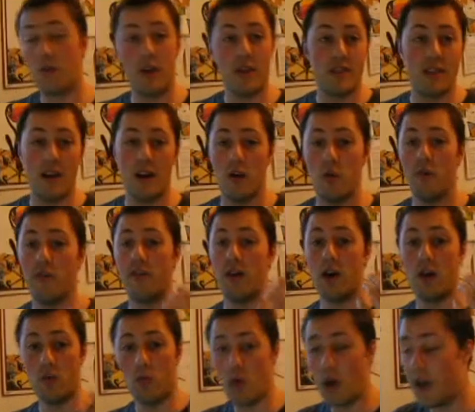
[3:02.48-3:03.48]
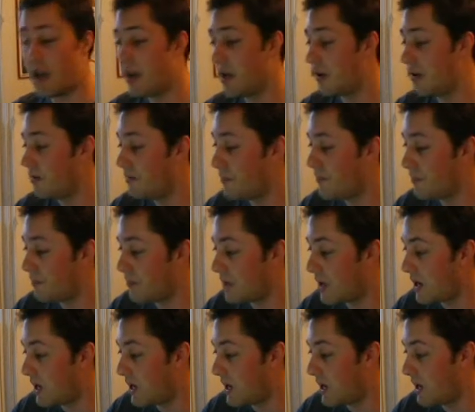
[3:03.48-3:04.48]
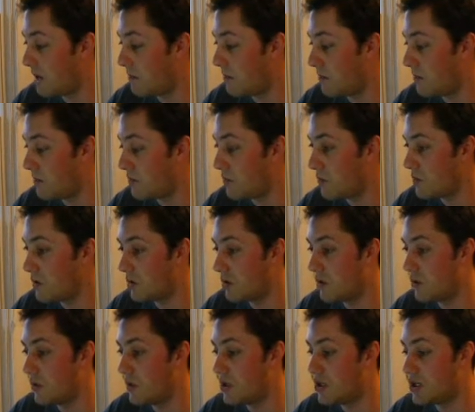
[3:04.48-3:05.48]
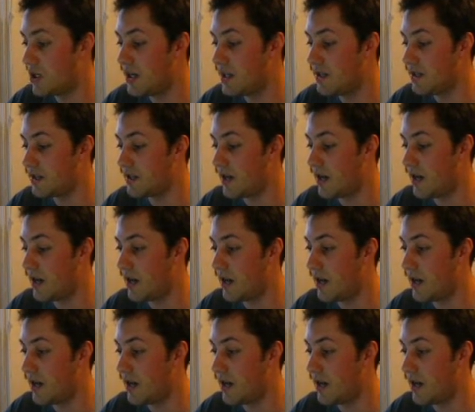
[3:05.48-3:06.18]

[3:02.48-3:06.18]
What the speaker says: So right there, we've got writing, which is